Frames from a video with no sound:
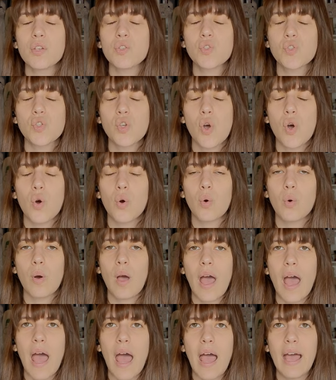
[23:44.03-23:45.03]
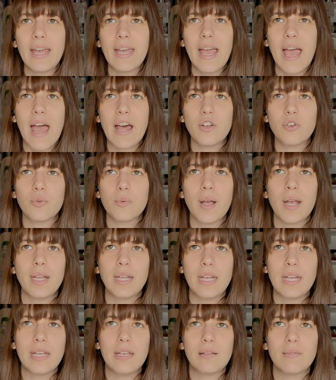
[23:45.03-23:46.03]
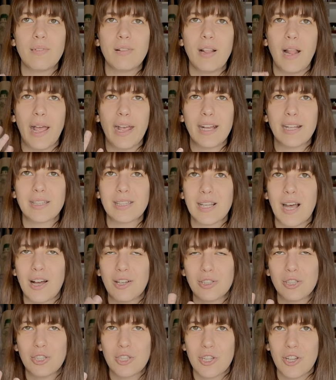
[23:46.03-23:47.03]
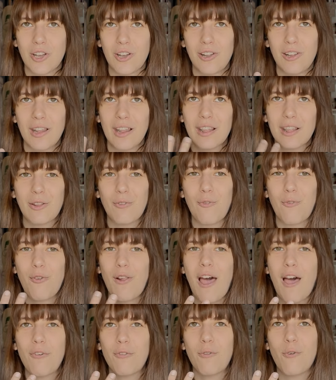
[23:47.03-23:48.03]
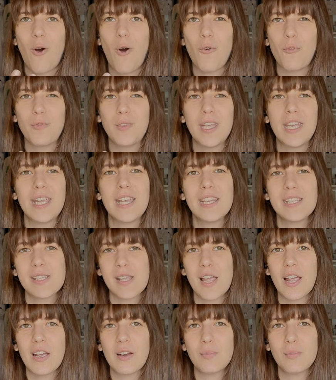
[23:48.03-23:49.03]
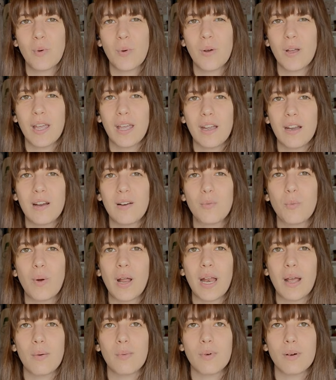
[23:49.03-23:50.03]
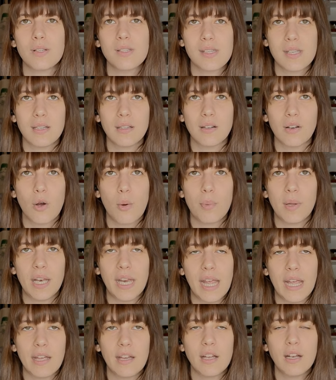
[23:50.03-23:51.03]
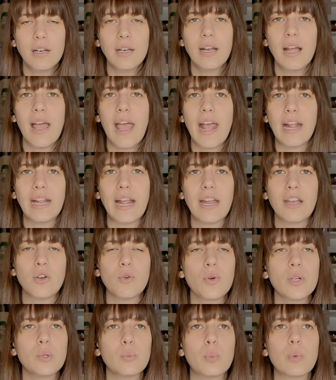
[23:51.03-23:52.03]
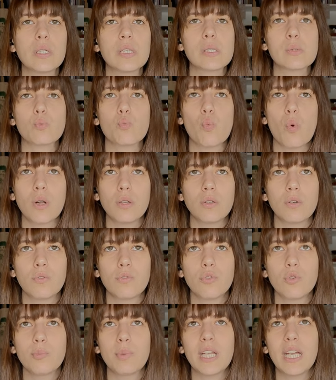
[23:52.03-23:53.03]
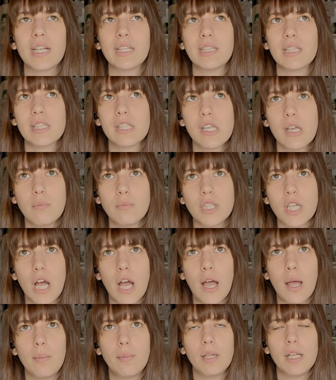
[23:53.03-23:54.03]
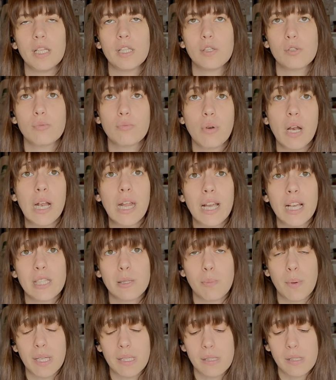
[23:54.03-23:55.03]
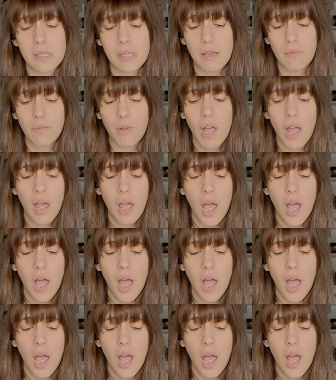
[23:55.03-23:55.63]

So I had already like touched the fluff of the Isa Hair mohair when I was in Copenhagen, and I knew it was wonderful, but at the same time it's really expensive.